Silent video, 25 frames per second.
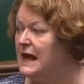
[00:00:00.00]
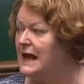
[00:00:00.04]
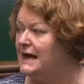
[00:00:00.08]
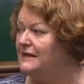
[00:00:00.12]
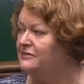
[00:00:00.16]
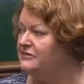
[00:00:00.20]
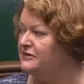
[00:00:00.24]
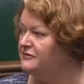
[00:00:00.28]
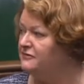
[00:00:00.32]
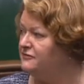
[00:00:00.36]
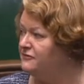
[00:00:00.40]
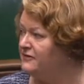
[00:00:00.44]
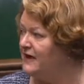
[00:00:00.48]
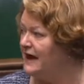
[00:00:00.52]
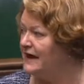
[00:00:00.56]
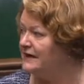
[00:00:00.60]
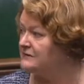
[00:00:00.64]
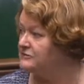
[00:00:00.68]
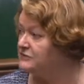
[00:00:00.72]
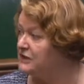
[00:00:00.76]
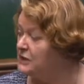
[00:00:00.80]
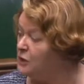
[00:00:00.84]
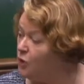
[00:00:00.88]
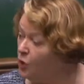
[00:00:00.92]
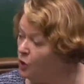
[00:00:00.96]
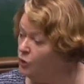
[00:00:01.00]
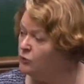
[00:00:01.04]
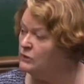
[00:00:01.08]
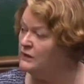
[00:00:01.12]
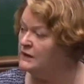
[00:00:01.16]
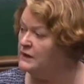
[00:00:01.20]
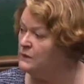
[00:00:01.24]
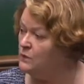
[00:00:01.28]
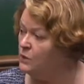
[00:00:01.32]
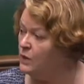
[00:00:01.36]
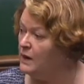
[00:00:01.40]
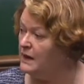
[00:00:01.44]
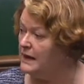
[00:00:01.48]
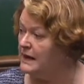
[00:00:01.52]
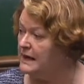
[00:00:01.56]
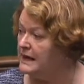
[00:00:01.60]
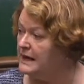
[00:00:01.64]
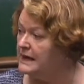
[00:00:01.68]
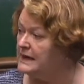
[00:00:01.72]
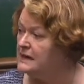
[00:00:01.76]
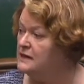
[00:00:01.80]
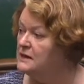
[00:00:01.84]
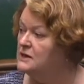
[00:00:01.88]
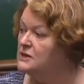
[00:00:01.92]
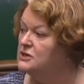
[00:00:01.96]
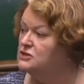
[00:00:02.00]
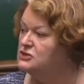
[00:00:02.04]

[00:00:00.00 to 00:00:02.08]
and the fact the only way